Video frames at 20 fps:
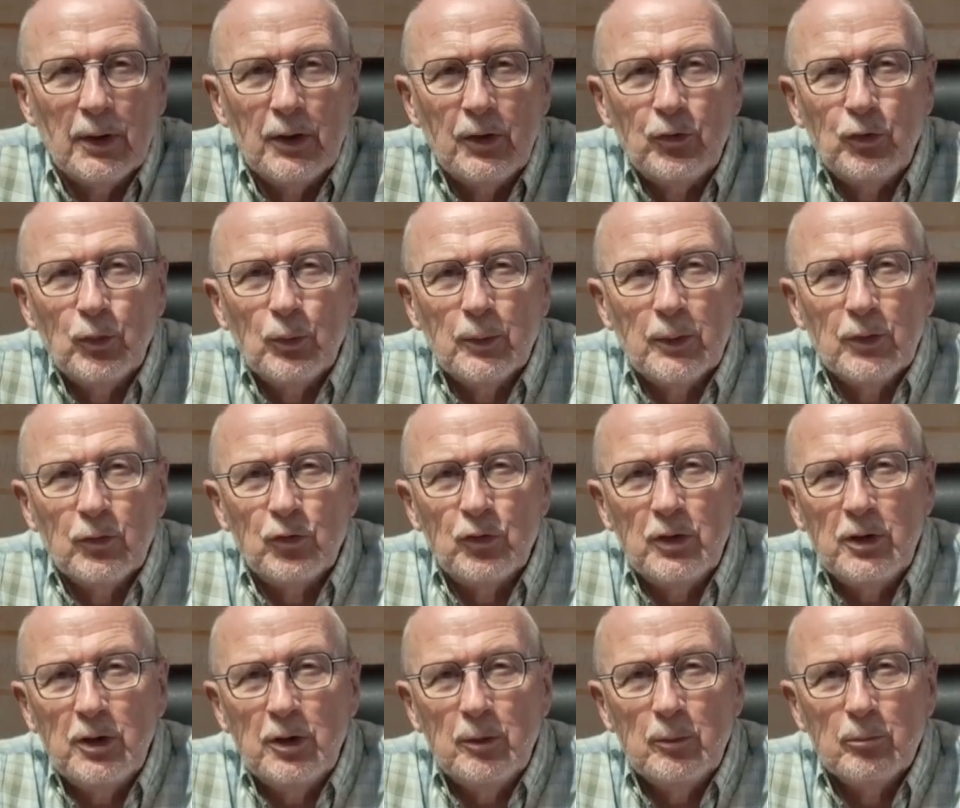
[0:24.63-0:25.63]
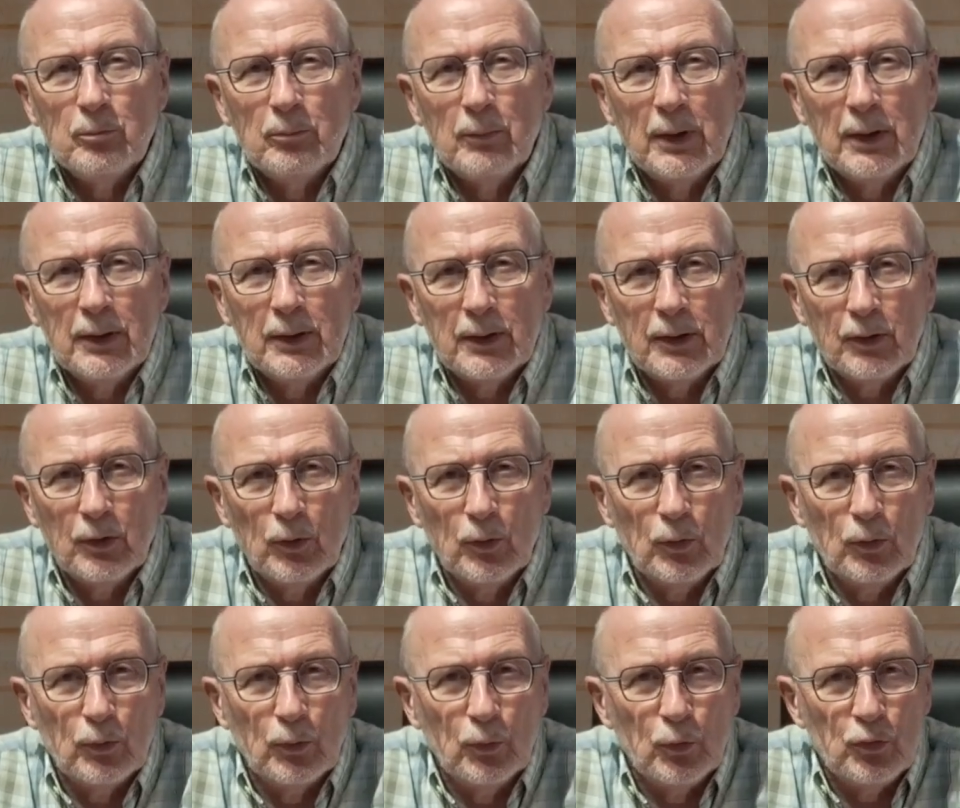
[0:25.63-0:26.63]
As you can see, my
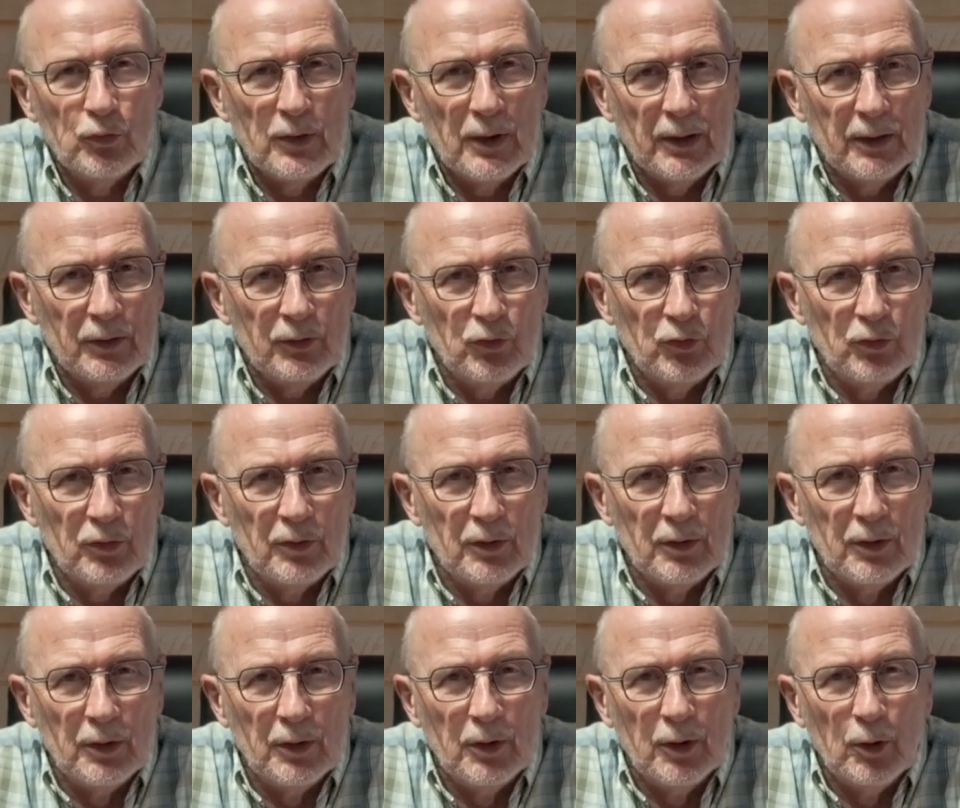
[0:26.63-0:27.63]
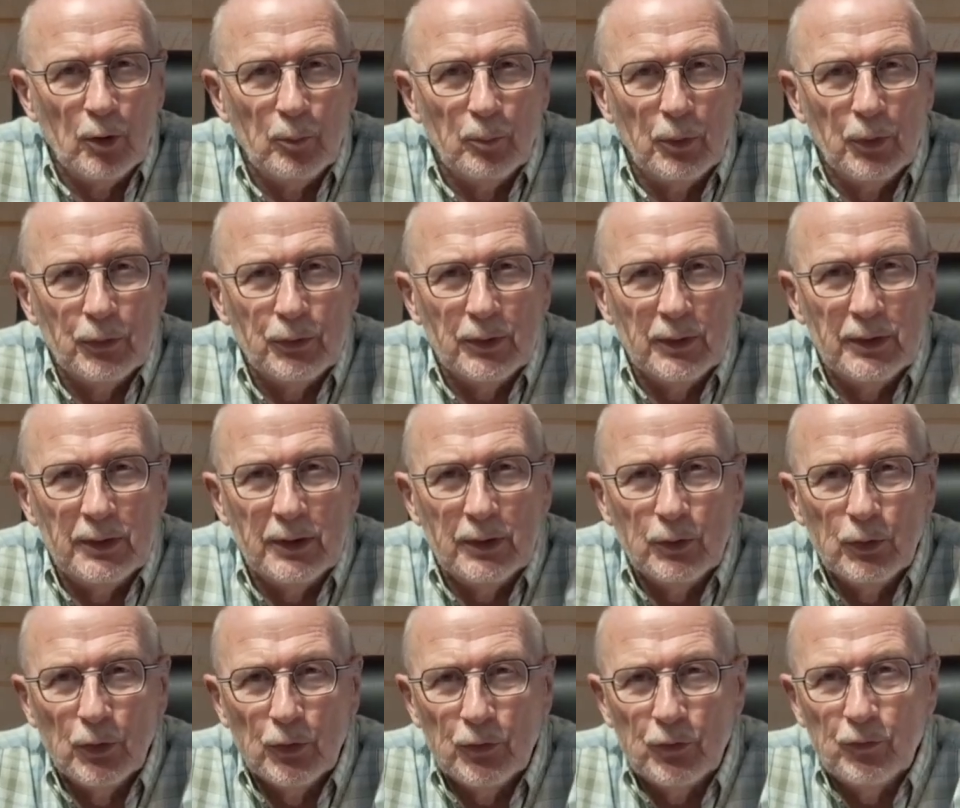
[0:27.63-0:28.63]
catalog looks nice, but it
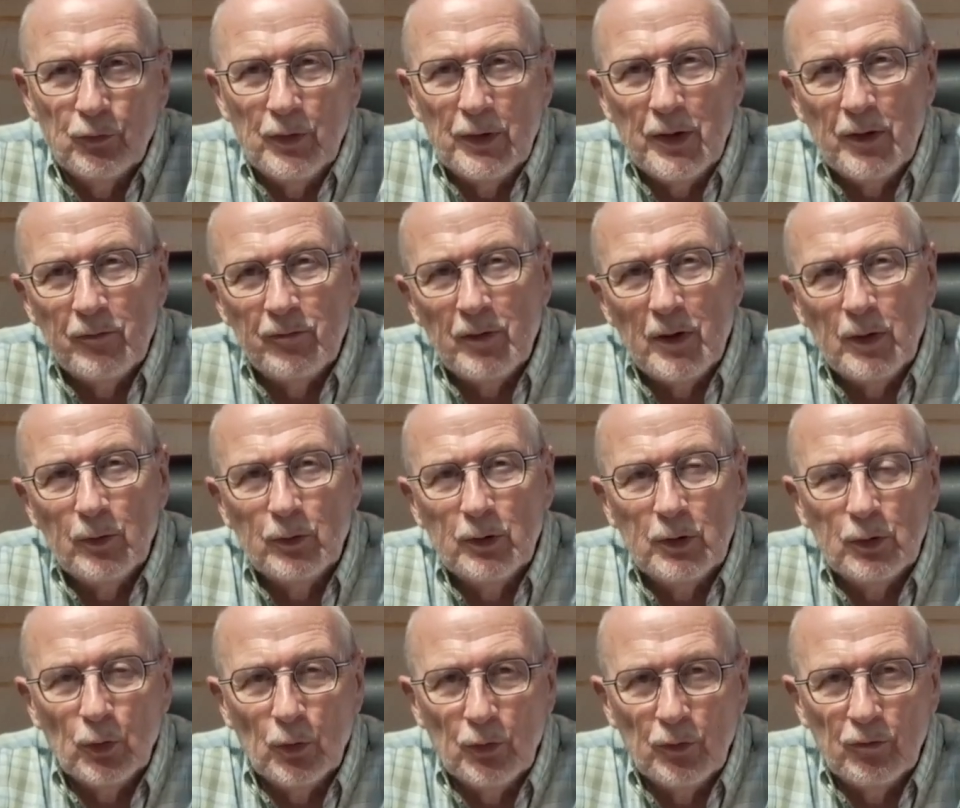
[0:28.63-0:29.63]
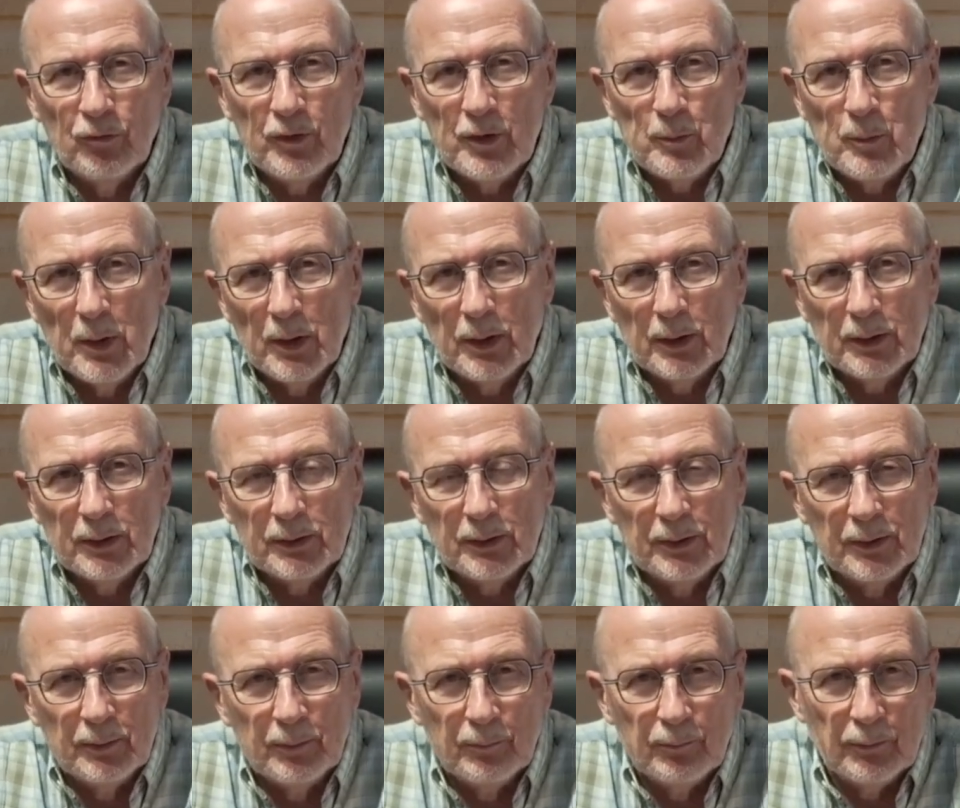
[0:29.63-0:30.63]
did not when I found it on the flea market.
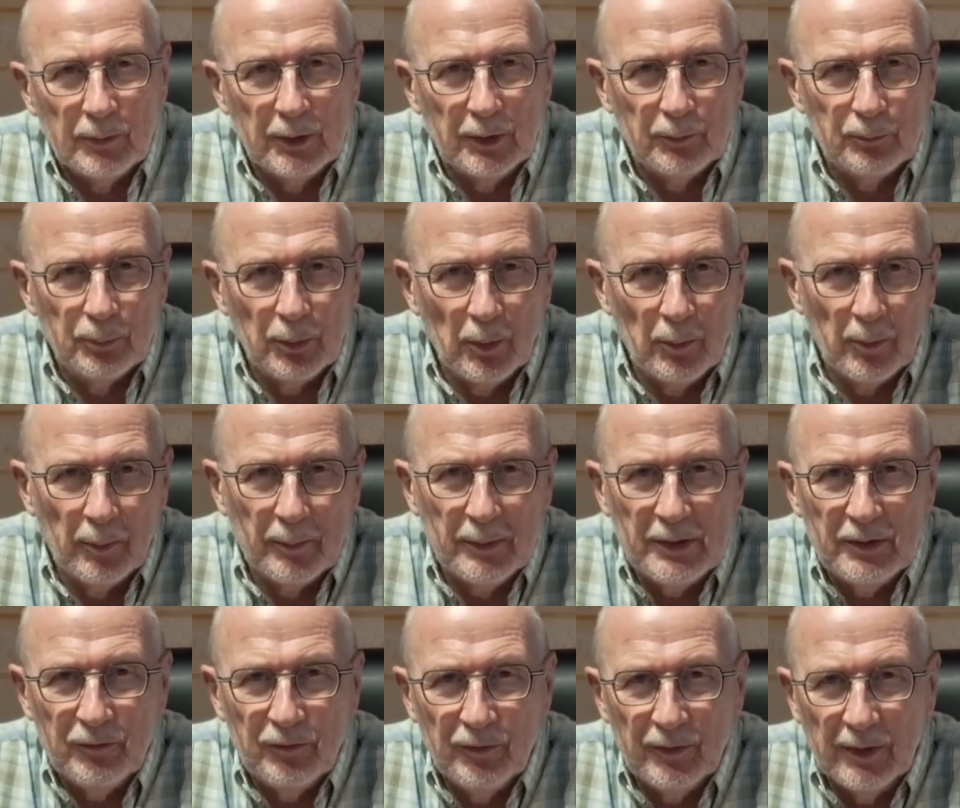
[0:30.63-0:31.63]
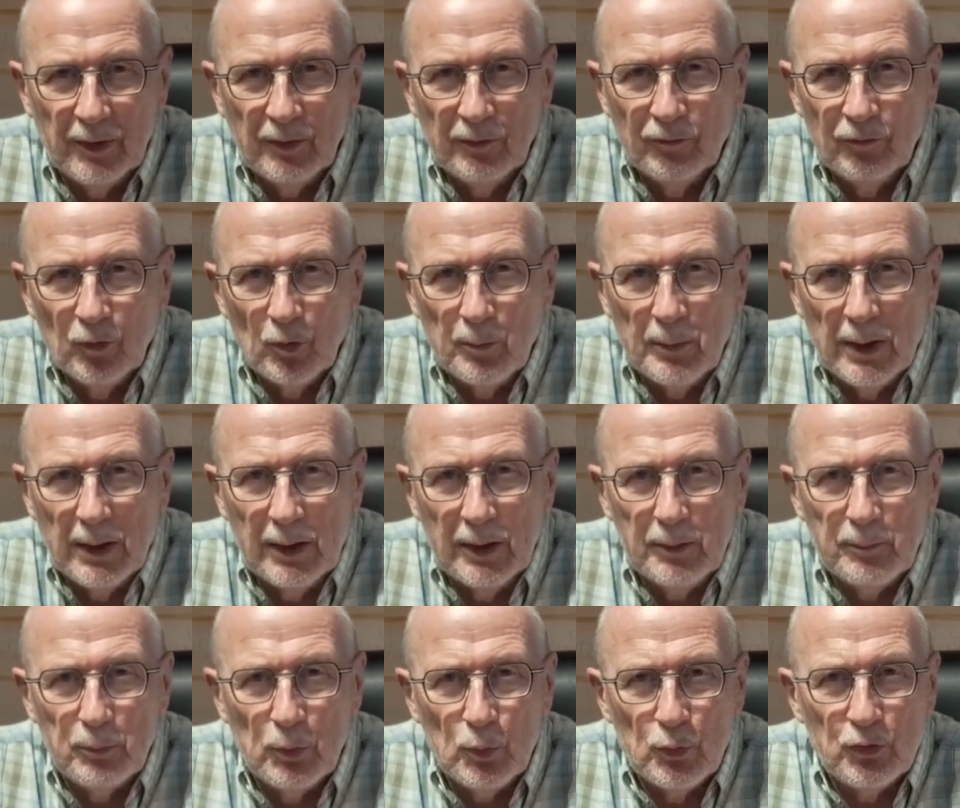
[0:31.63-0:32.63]
It probably fell from a
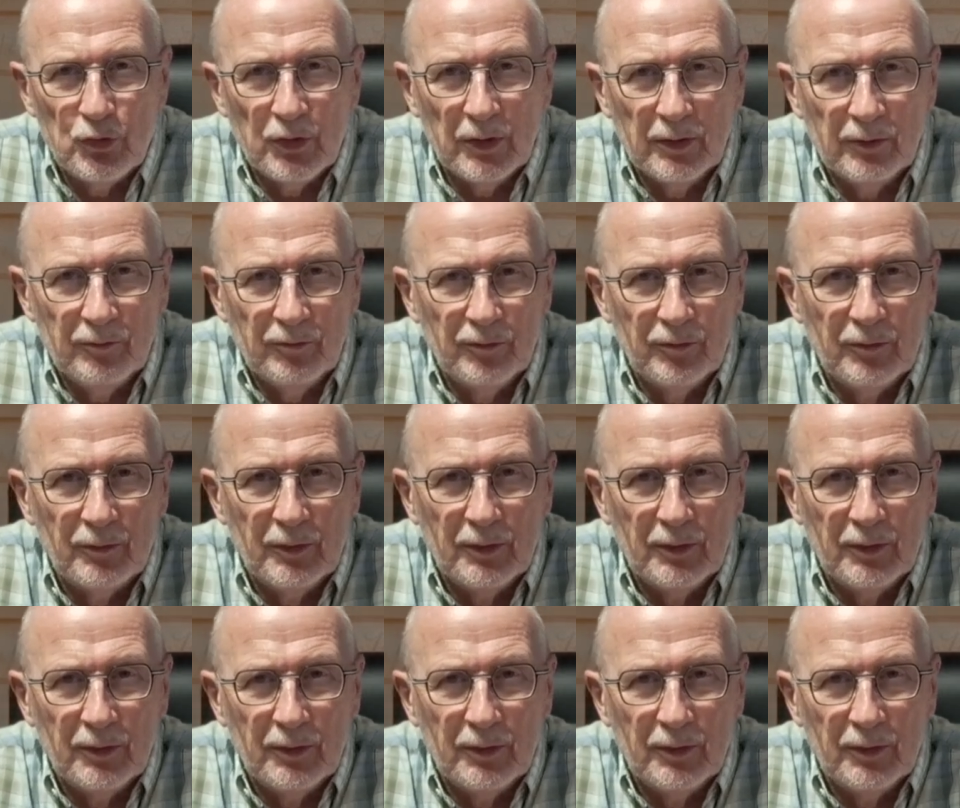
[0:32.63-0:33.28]
high bookshelf.